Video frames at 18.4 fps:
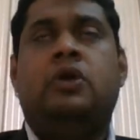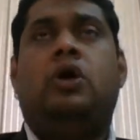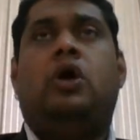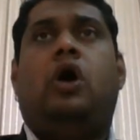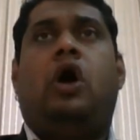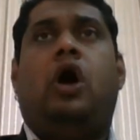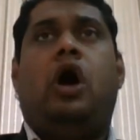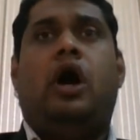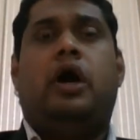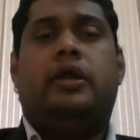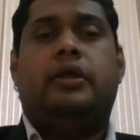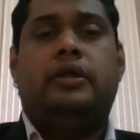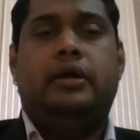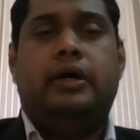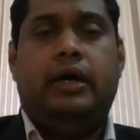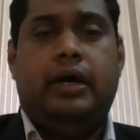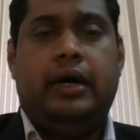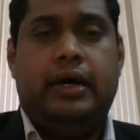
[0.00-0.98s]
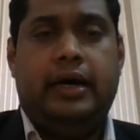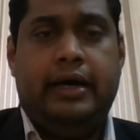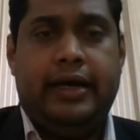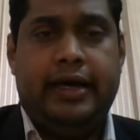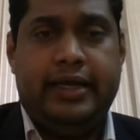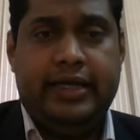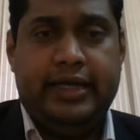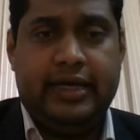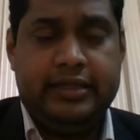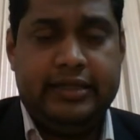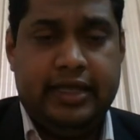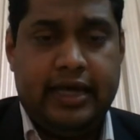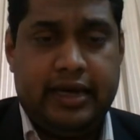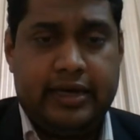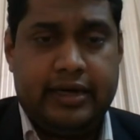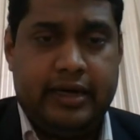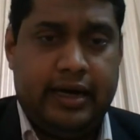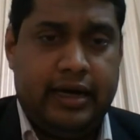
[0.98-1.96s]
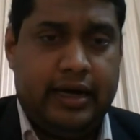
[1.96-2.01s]
or any
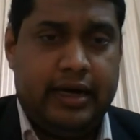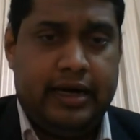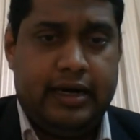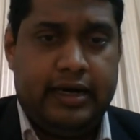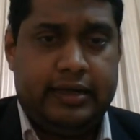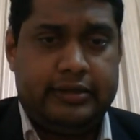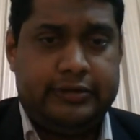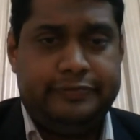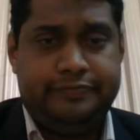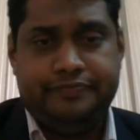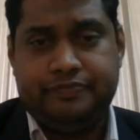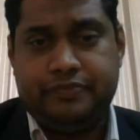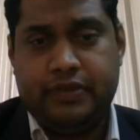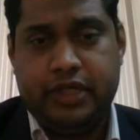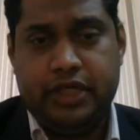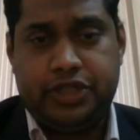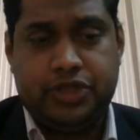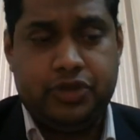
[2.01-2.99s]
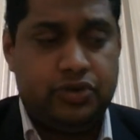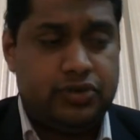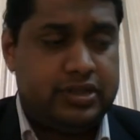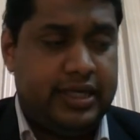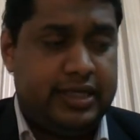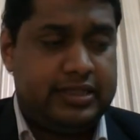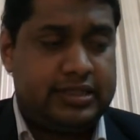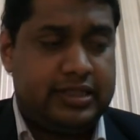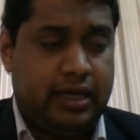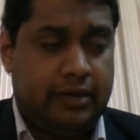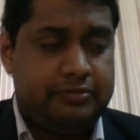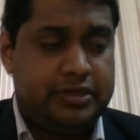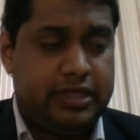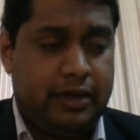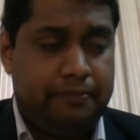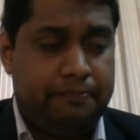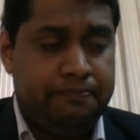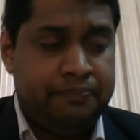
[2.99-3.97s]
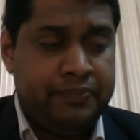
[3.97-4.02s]
other issues that comes
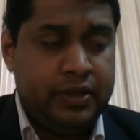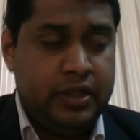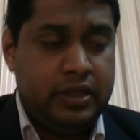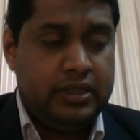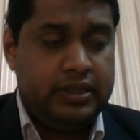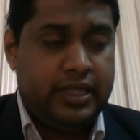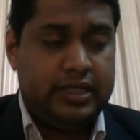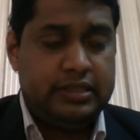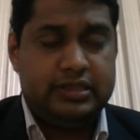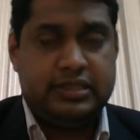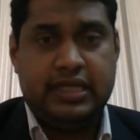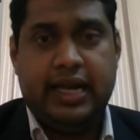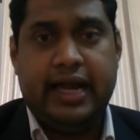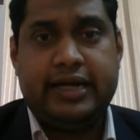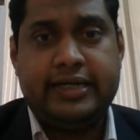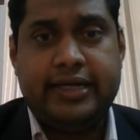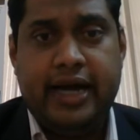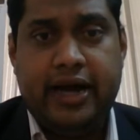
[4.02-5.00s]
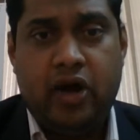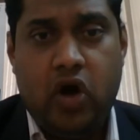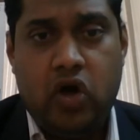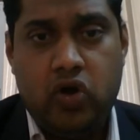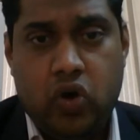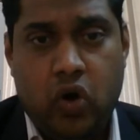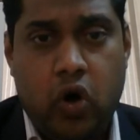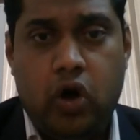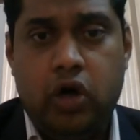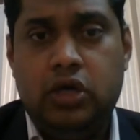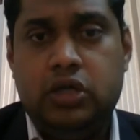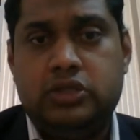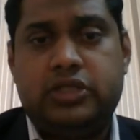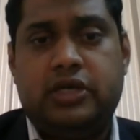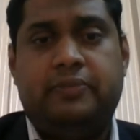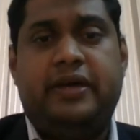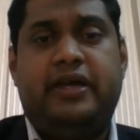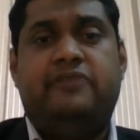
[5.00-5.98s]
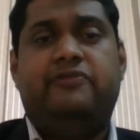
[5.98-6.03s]
up, then selected on hold,
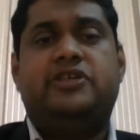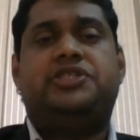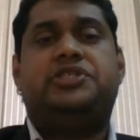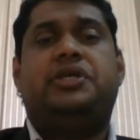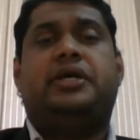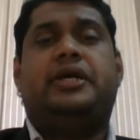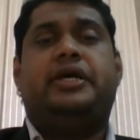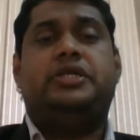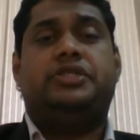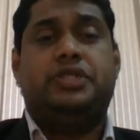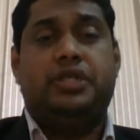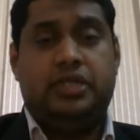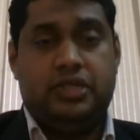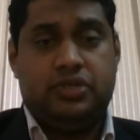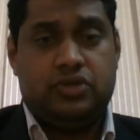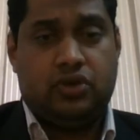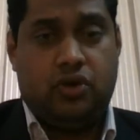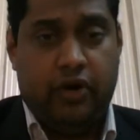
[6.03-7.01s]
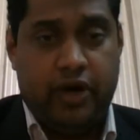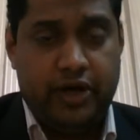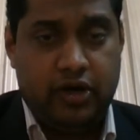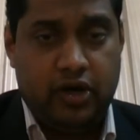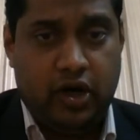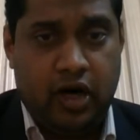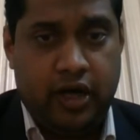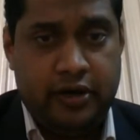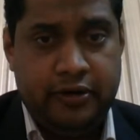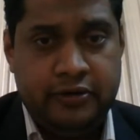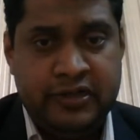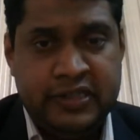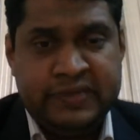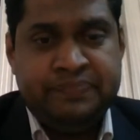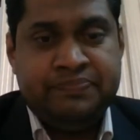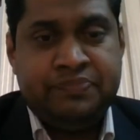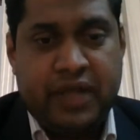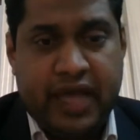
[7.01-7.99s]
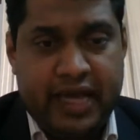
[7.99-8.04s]
some investigation is going on
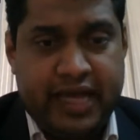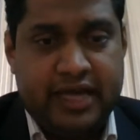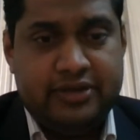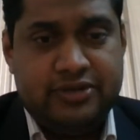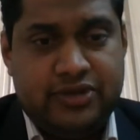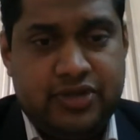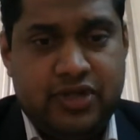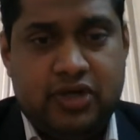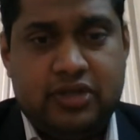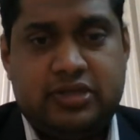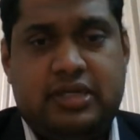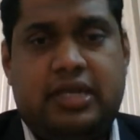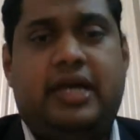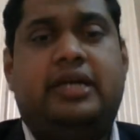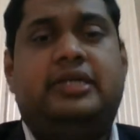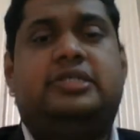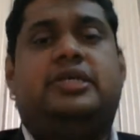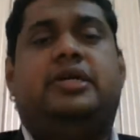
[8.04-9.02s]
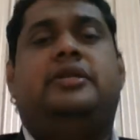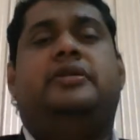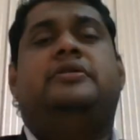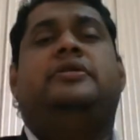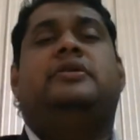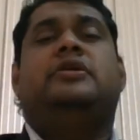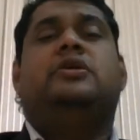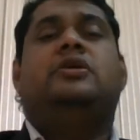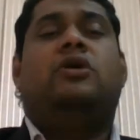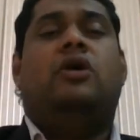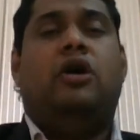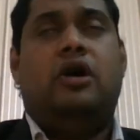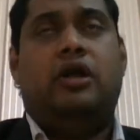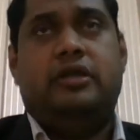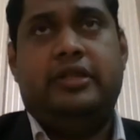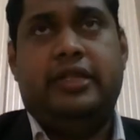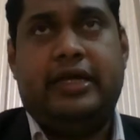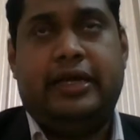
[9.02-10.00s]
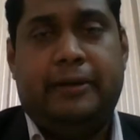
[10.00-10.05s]
against your selection, or
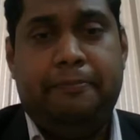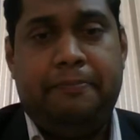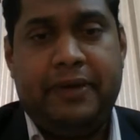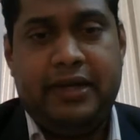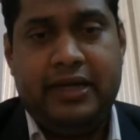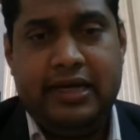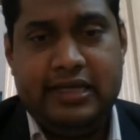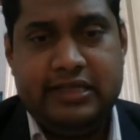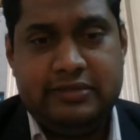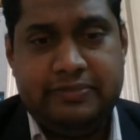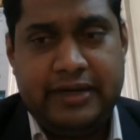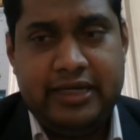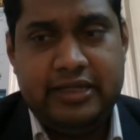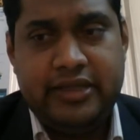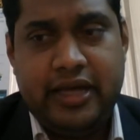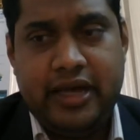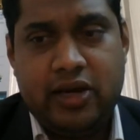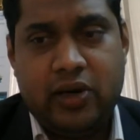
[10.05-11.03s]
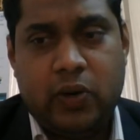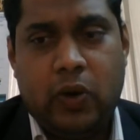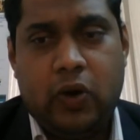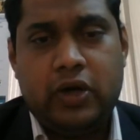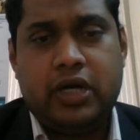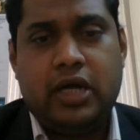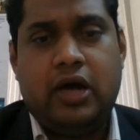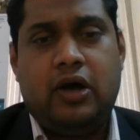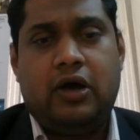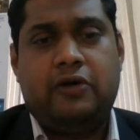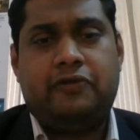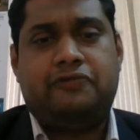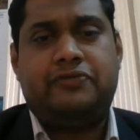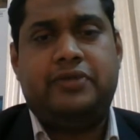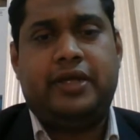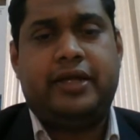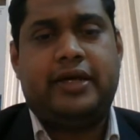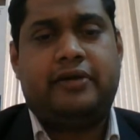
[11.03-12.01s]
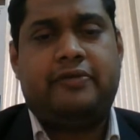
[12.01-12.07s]
the company has met their quota of
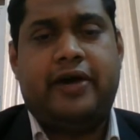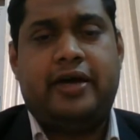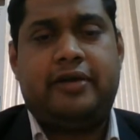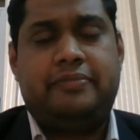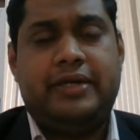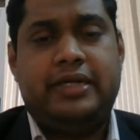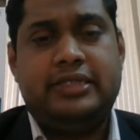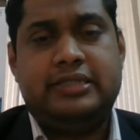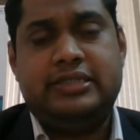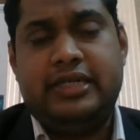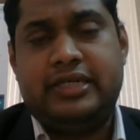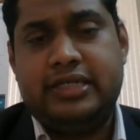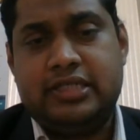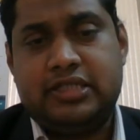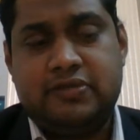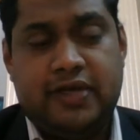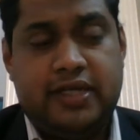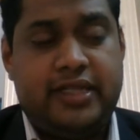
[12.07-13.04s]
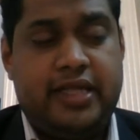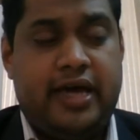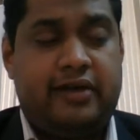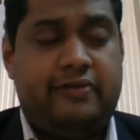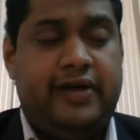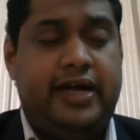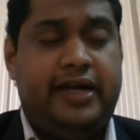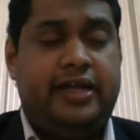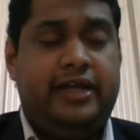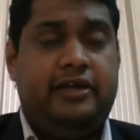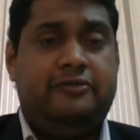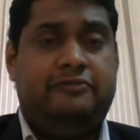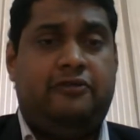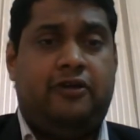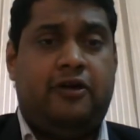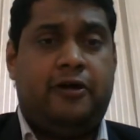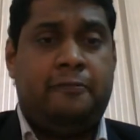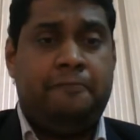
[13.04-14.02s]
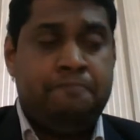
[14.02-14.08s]
the requirements, that is why they are waiting
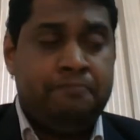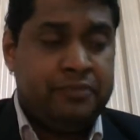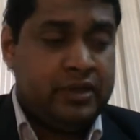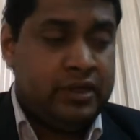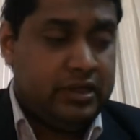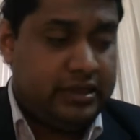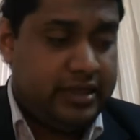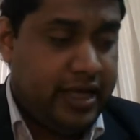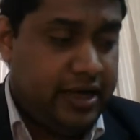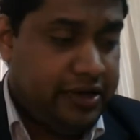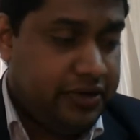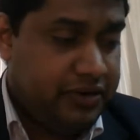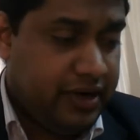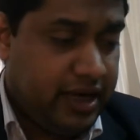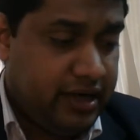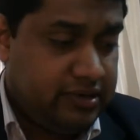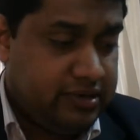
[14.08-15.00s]
for. Then you have